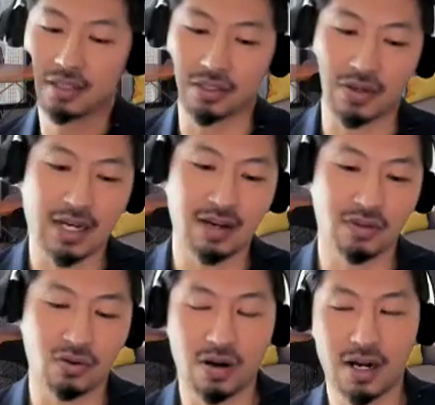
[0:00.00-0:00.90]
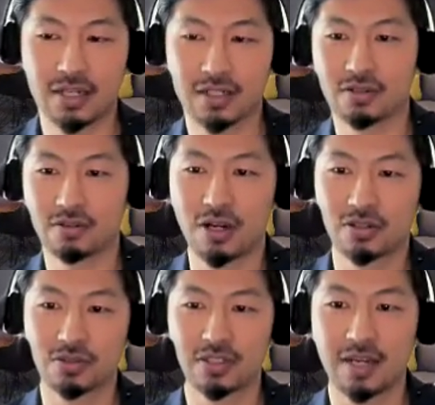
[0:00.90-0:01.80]
You have the
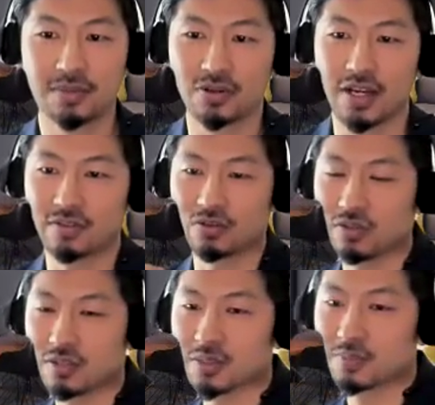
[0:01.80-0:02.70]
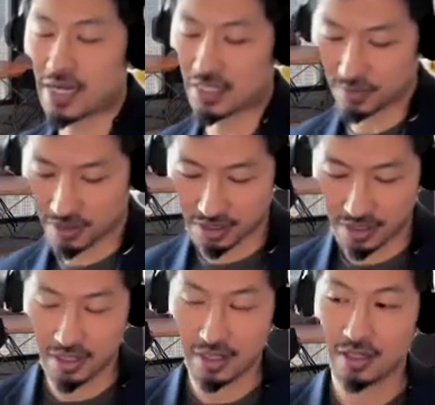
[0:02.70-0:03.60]
quadriceps, you have the gluteus maximus.
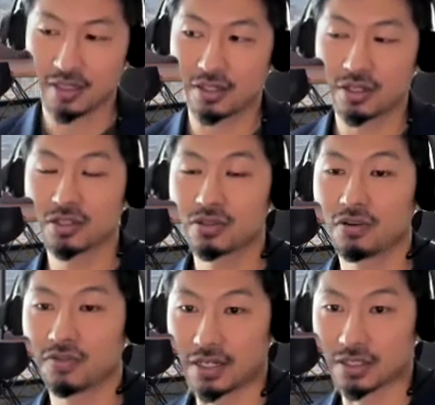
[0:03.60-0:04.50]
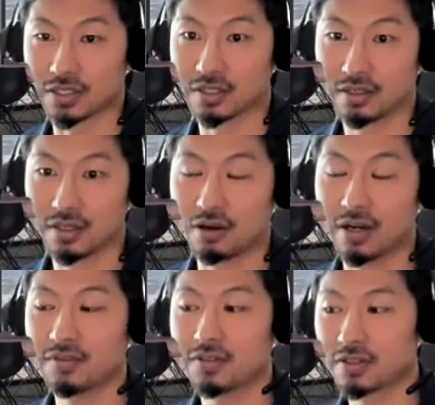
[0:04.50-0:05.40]
There is no fascia.
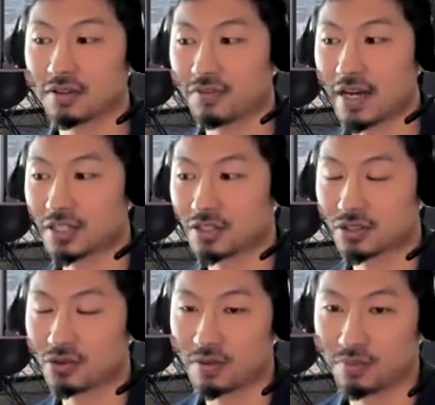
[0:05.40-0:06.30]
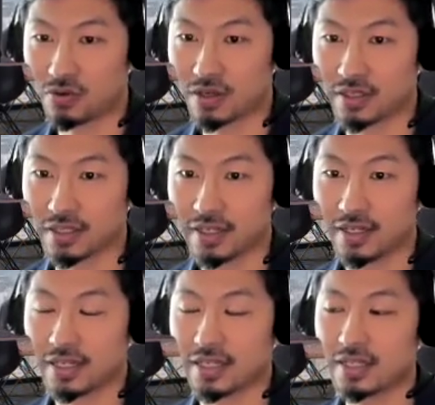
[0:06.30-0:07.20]
However, the fascia is so important,
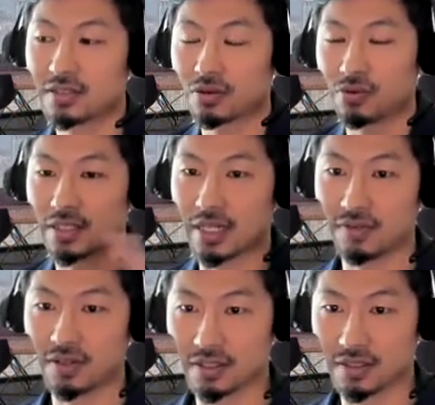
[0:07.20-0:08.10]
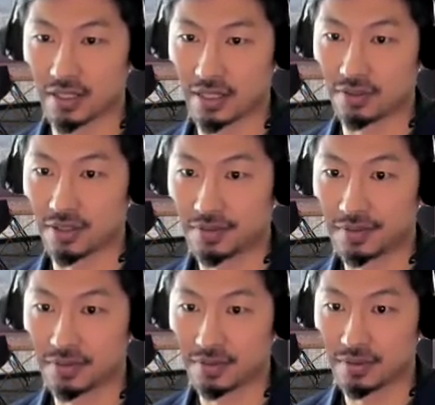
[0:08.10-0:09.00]
it integrates everything together,
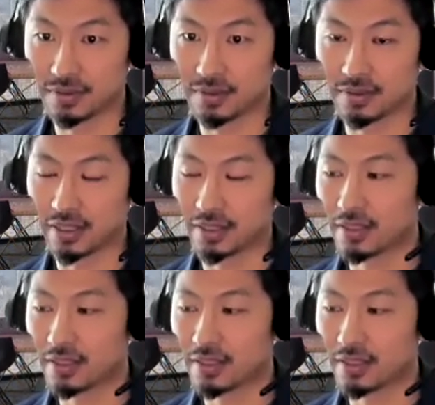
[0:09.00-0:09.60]
right?